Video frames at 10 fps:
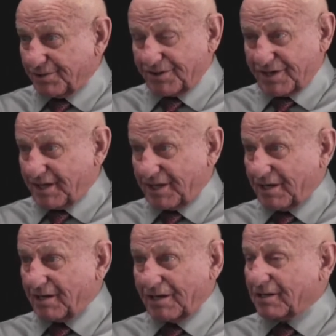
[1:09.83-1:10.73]
that they
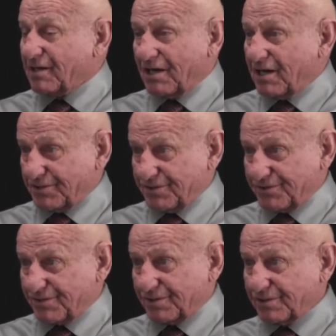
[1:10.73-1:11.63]
cannot
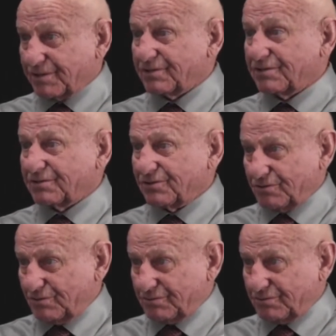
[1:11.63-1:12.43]
consciously do.